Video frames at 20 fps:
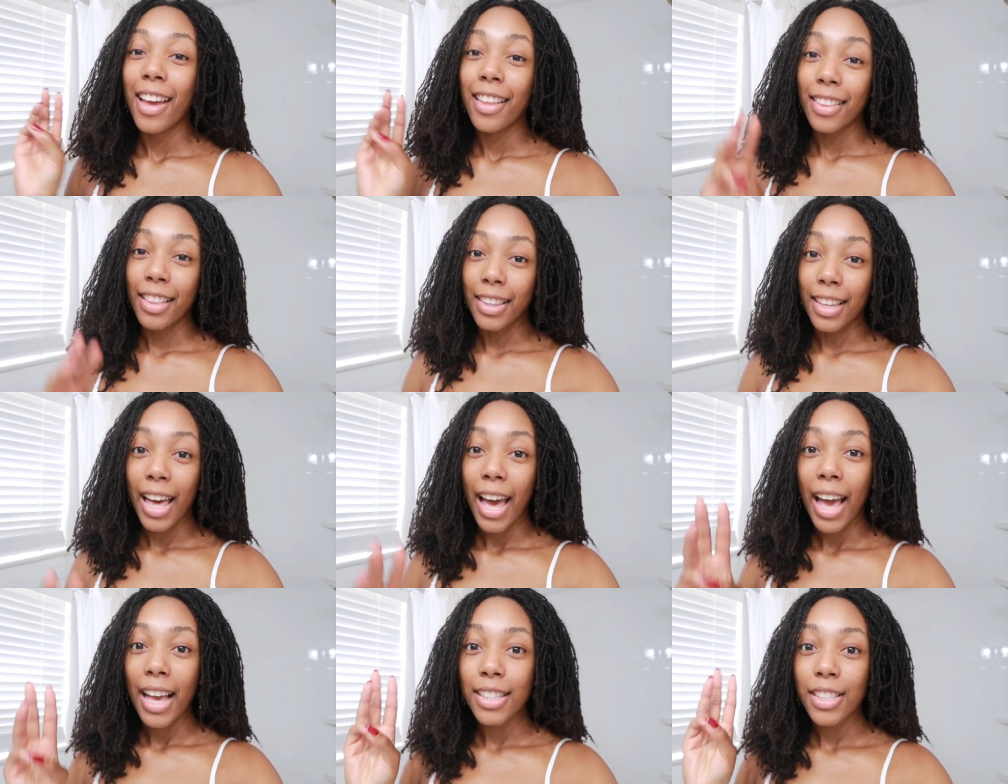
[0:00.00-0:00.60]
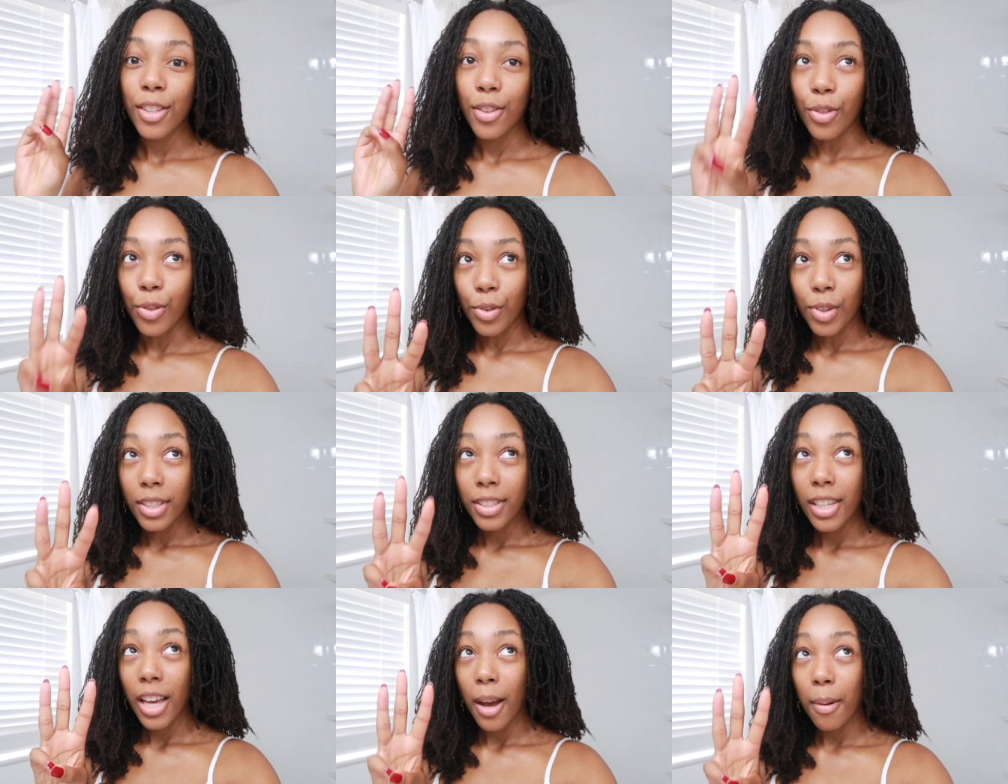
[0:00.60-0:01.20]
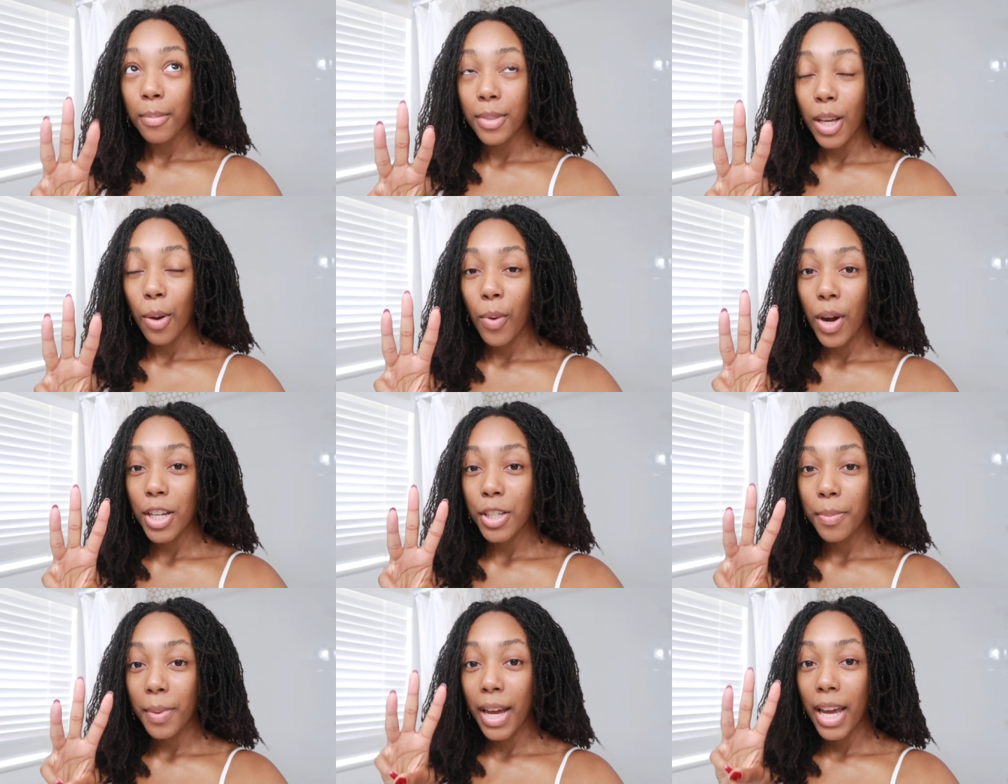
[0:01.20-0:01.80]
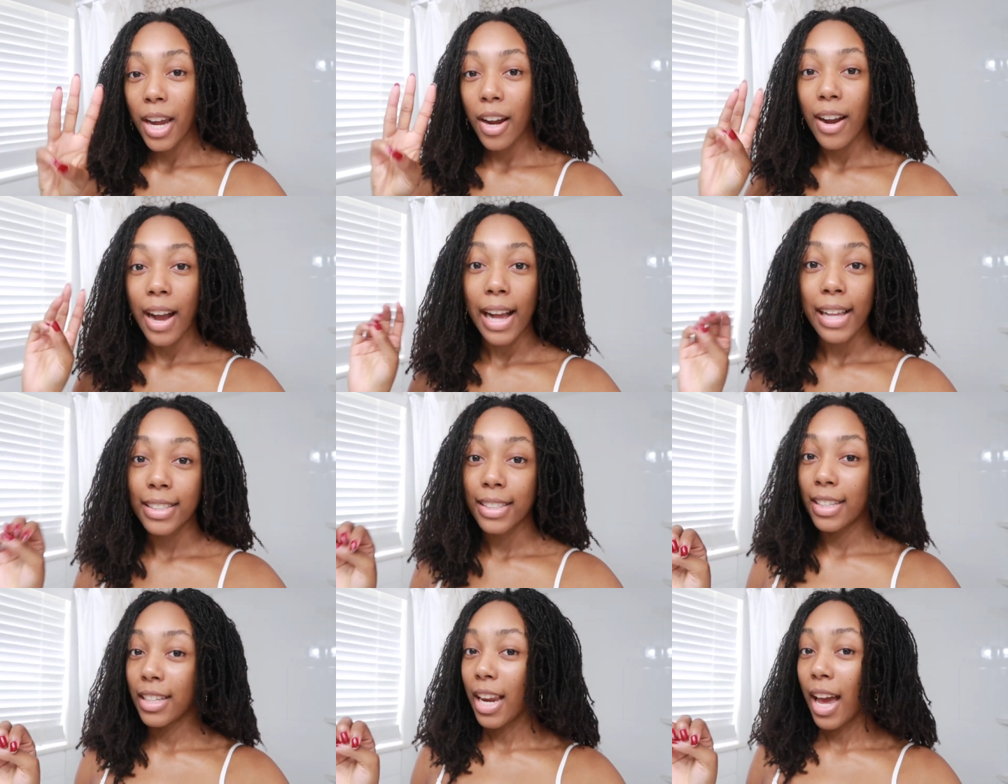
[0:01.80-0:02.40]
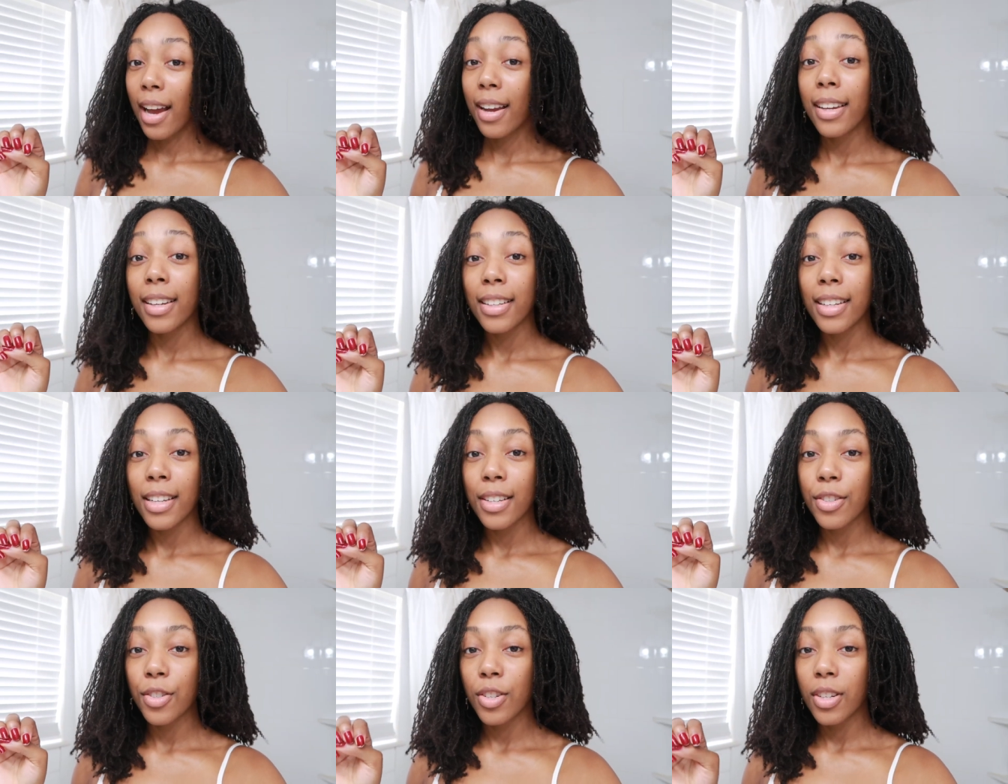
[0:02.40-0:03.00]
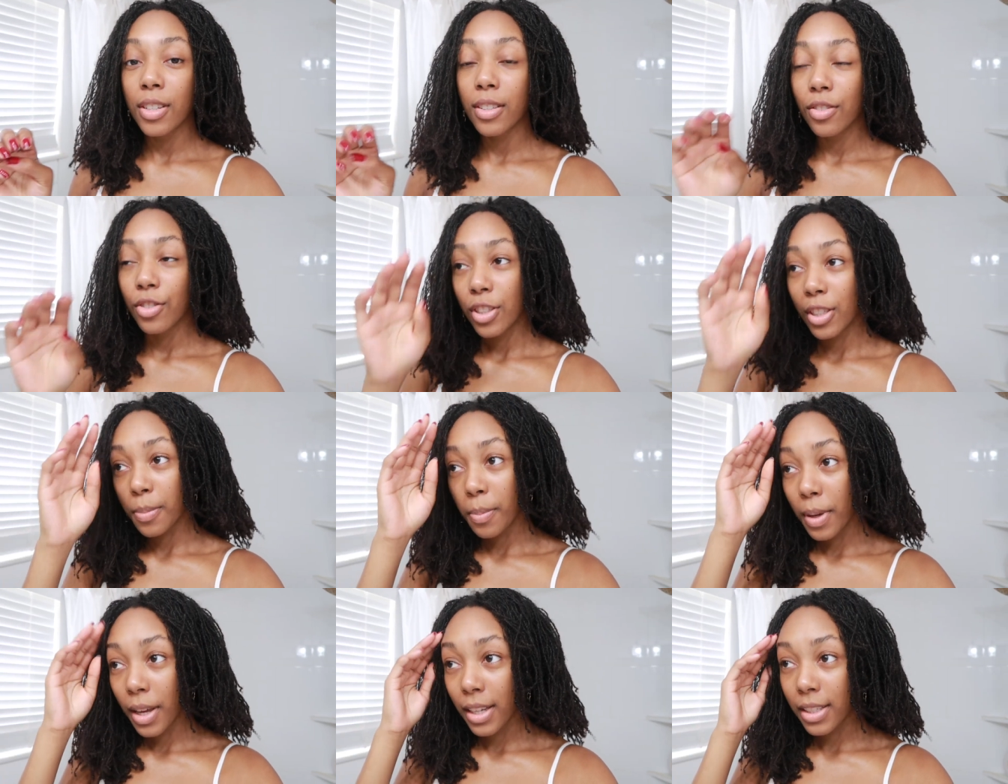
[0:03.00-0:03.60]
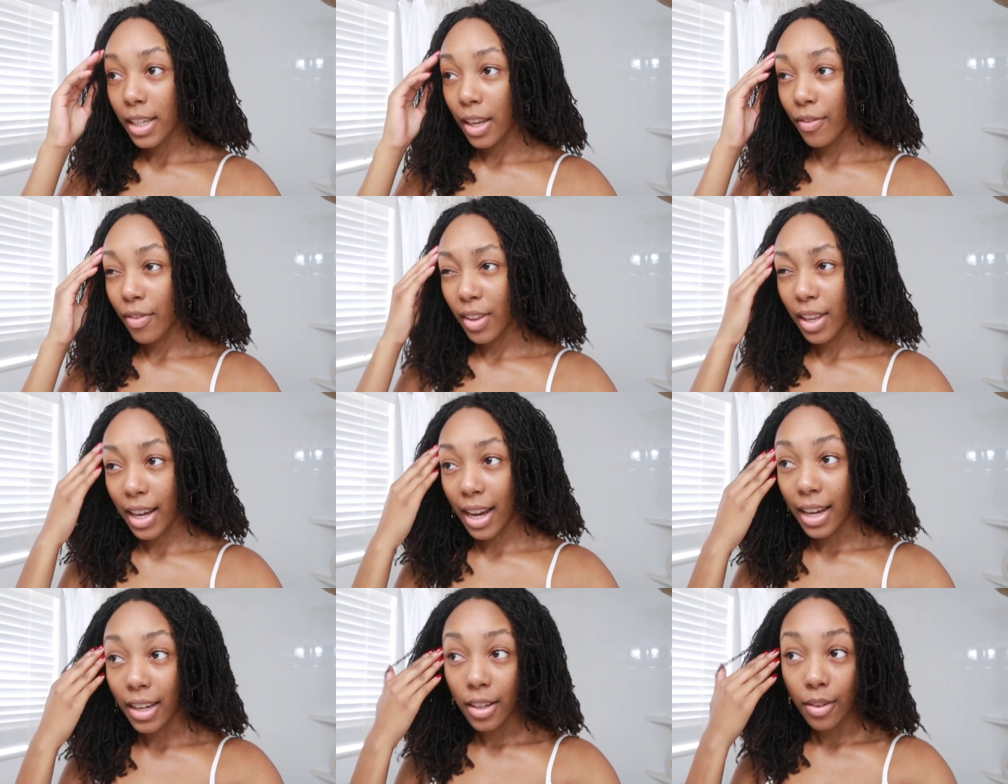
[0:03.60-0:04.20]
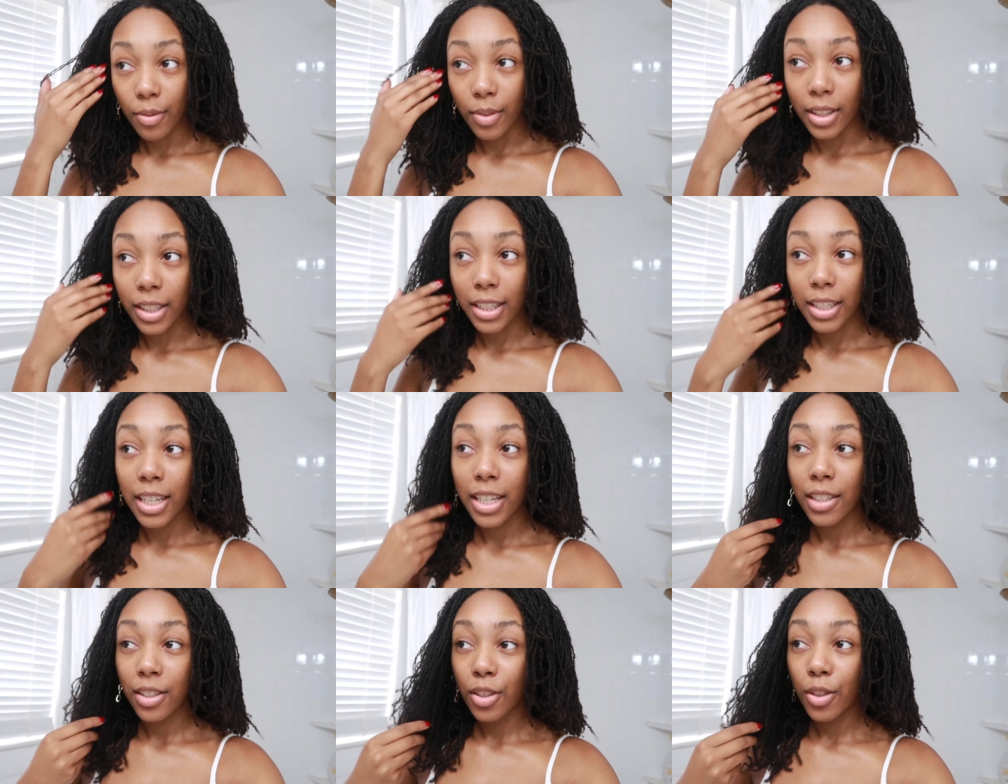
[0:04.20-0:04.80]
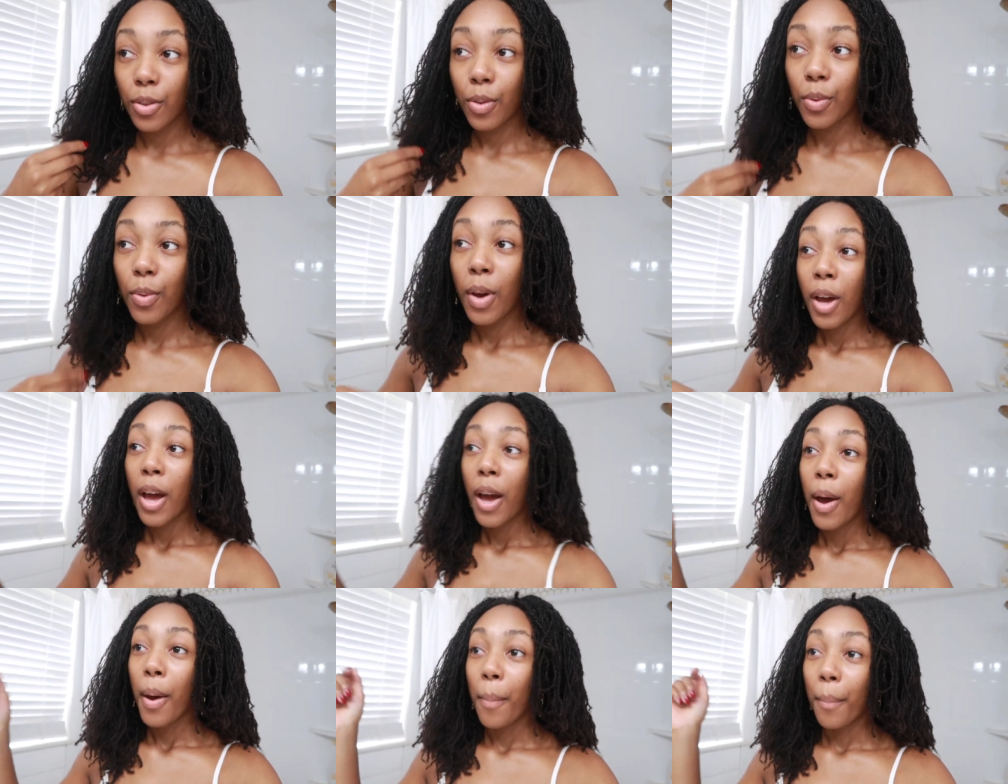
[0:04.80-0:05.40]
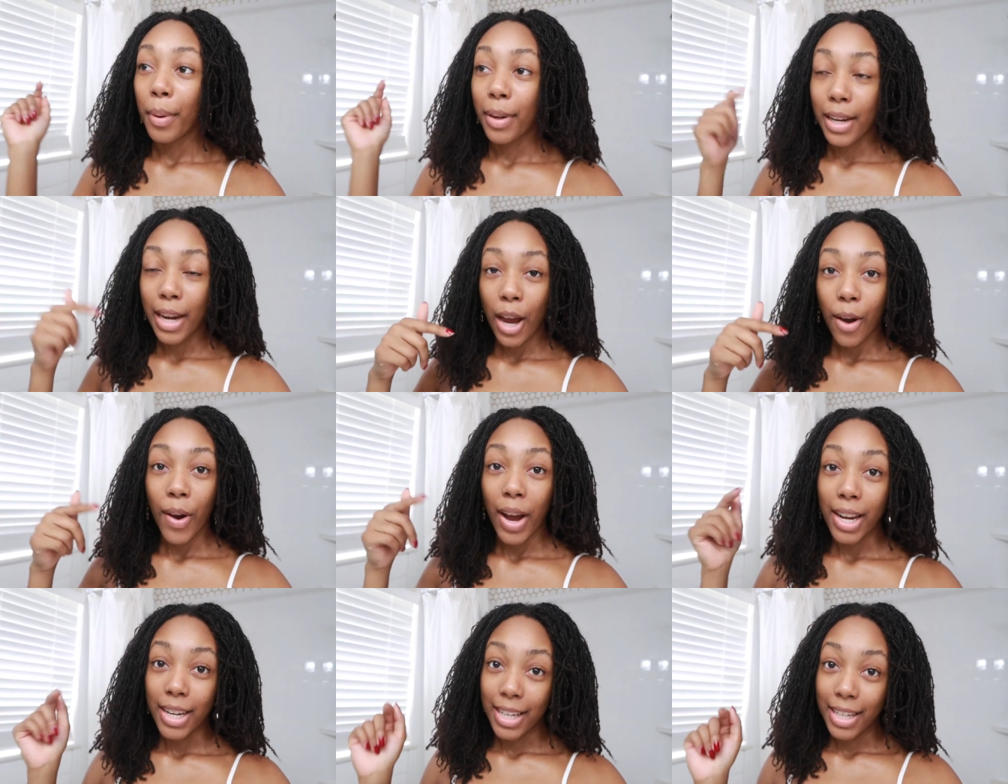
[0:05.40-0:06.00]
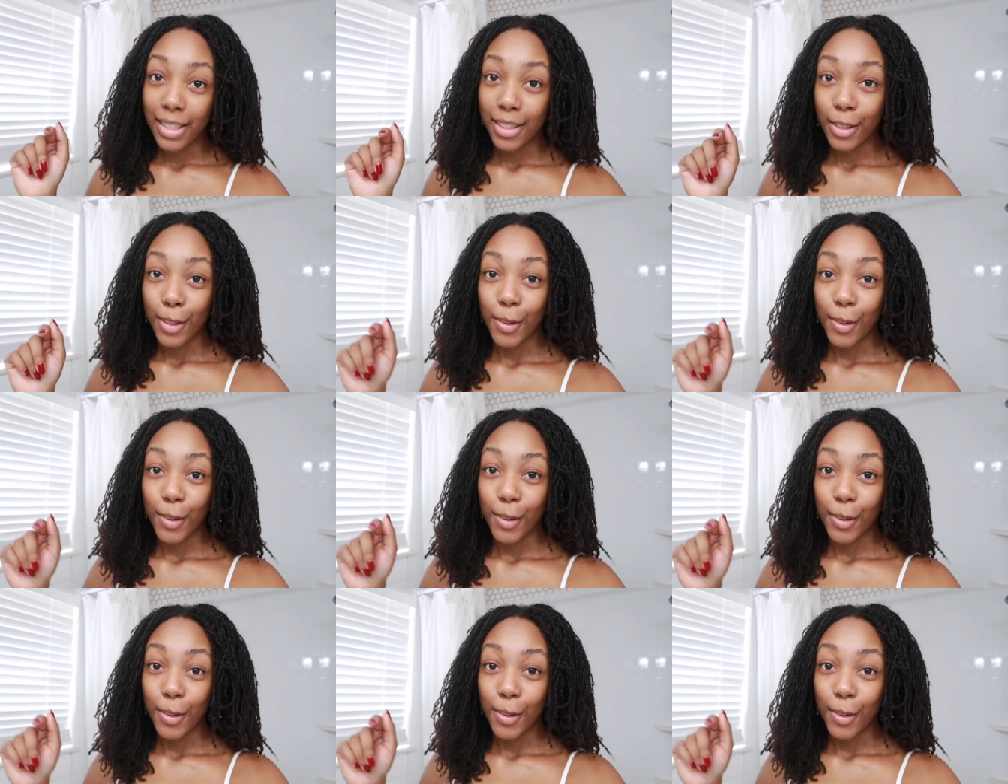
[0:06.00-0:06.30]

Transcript: The last three times I washed my hair, I did not condition just because I feel like I didn't really need to. But now I need